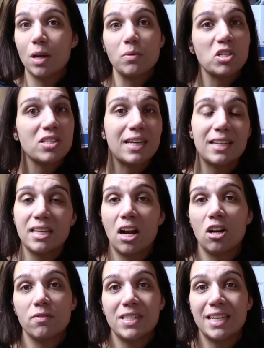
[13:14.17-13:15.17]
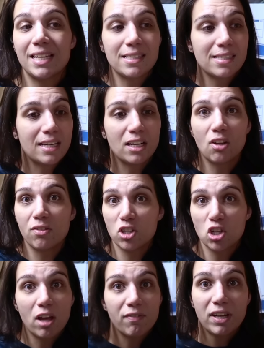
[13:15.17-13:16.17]
I was just getting tired of seeing it sitting on the
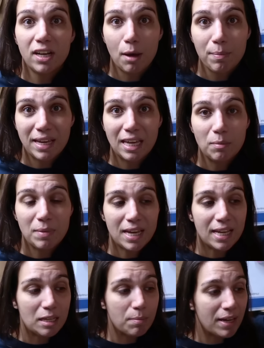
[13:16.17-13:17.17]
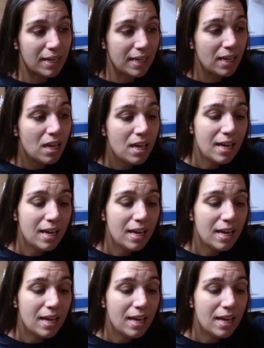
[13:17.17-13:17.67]
shelf and not making me any money.